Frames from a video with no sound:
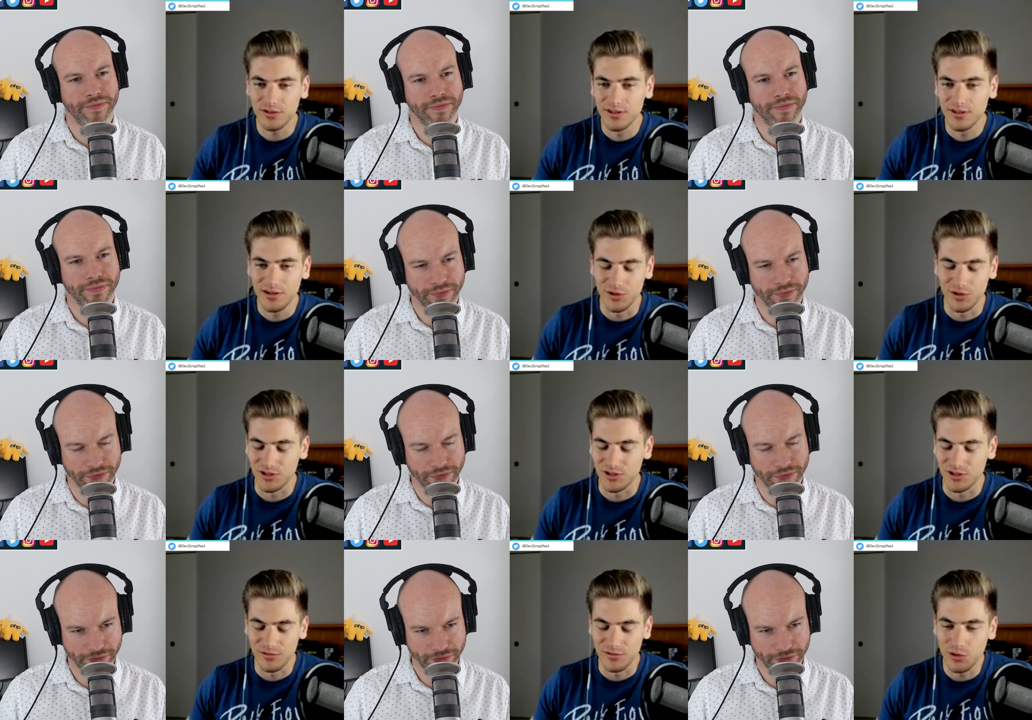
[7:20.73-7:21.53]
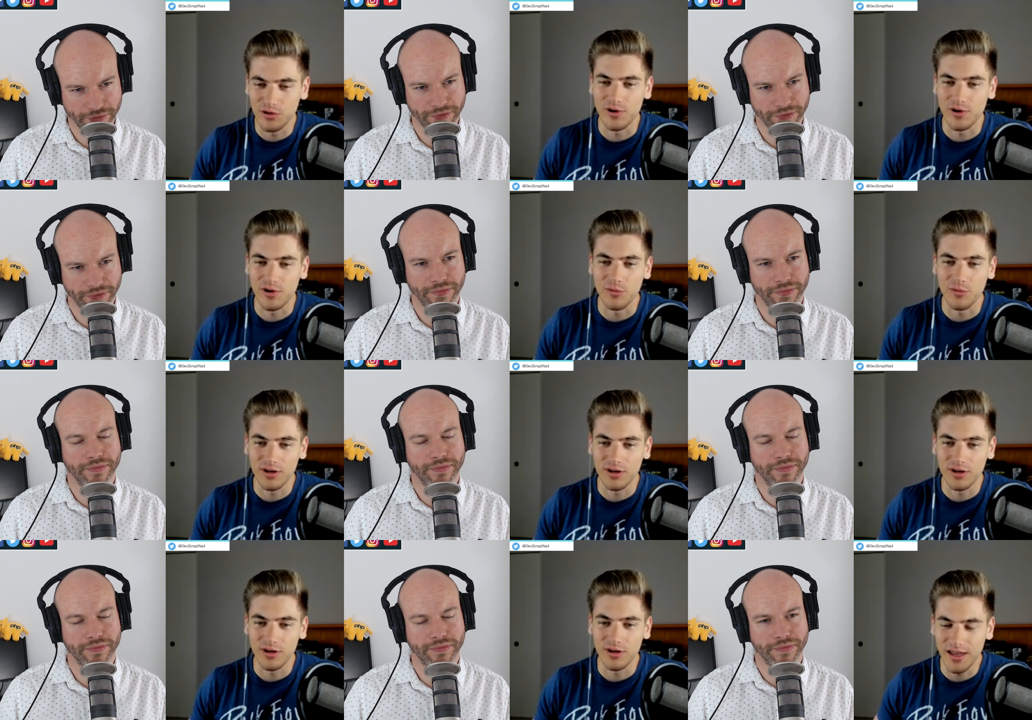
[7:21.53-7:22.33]
Speaker 1: which is a newer framework
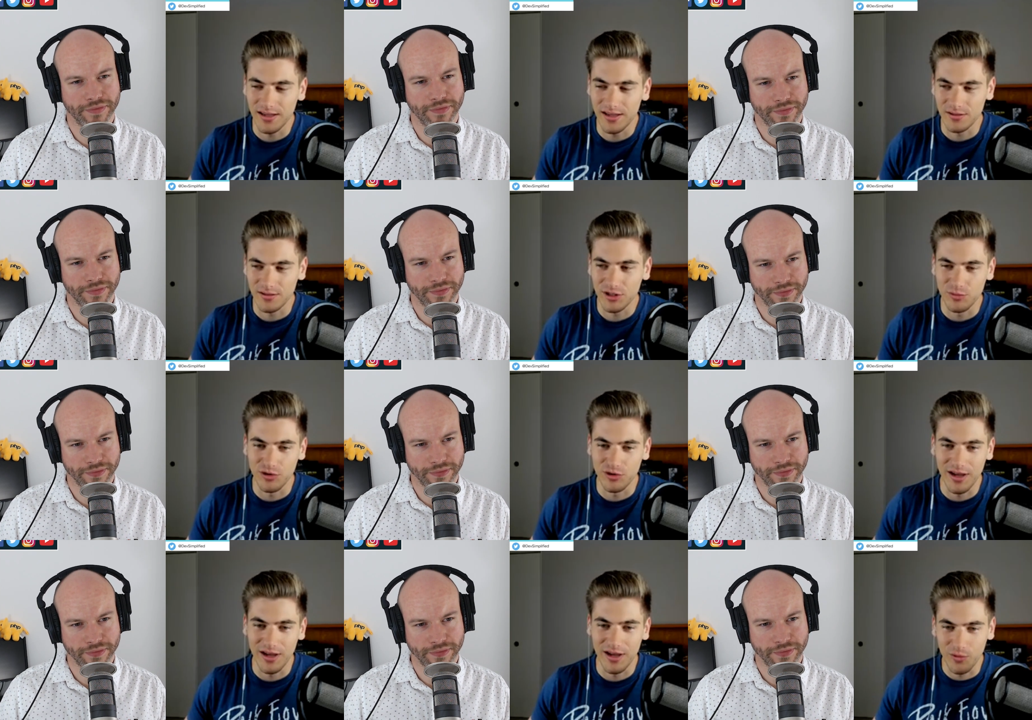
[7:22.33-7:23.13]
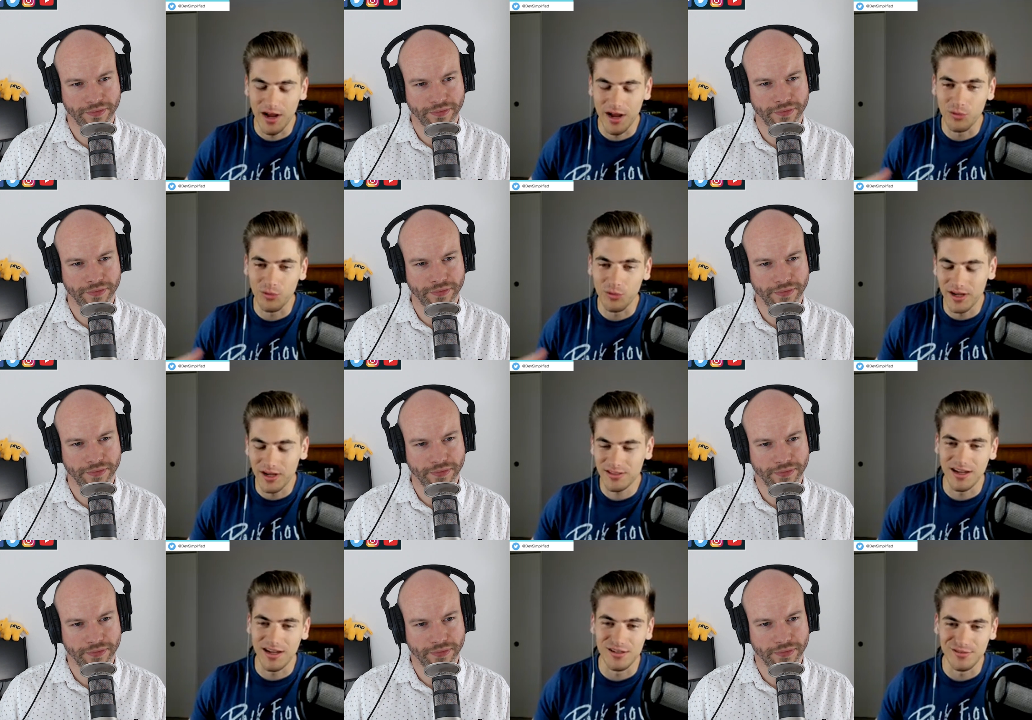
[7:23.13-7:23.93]
that has much more of that Wild West
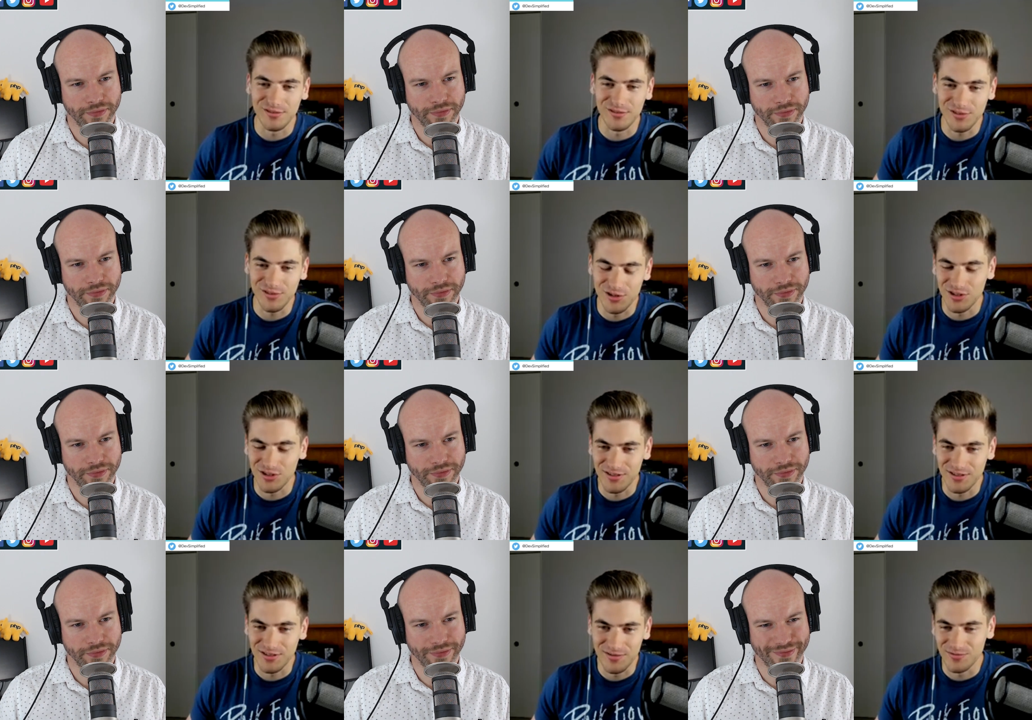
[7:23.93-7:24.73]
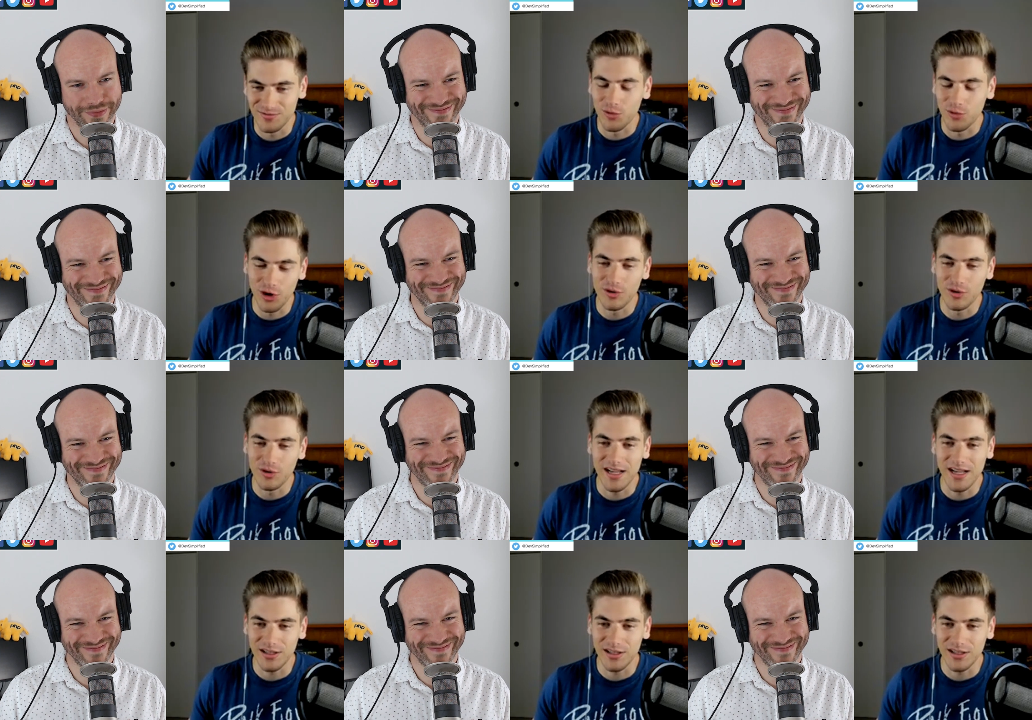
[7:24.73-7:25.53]
kind of, you just don't know
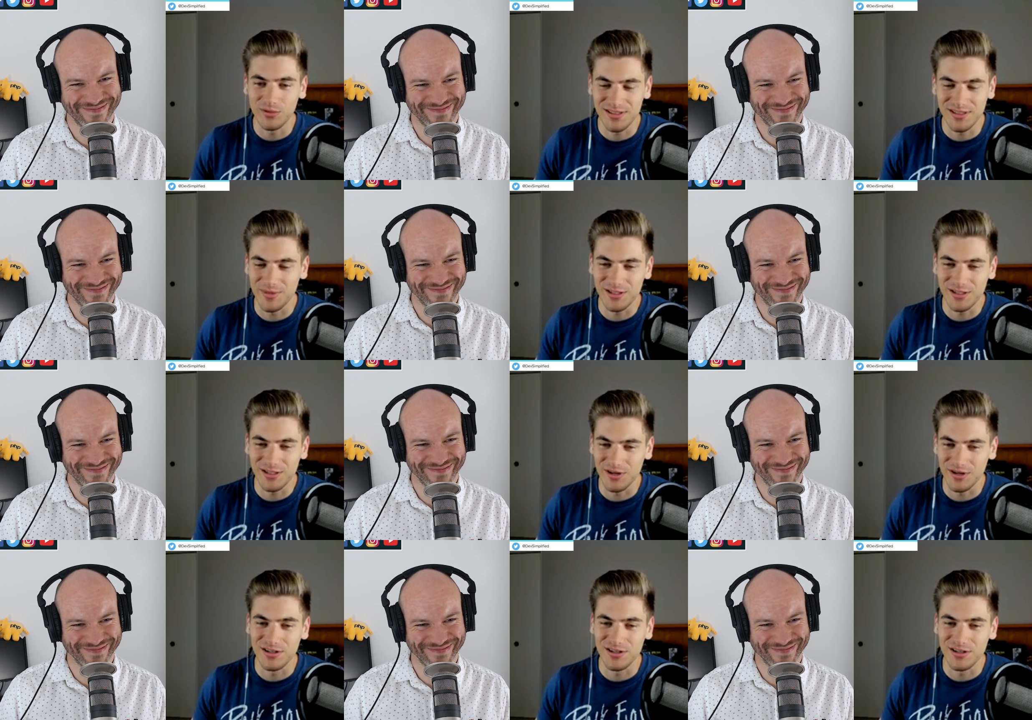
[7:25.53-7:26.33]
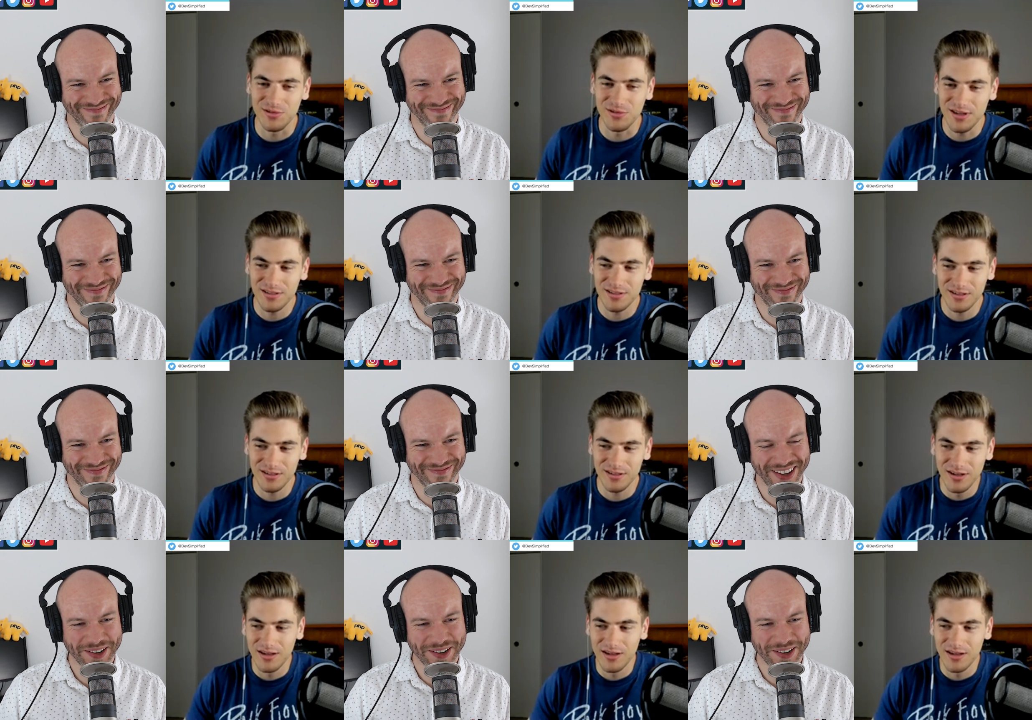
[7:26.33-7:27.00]
exactly what's the best way to do things.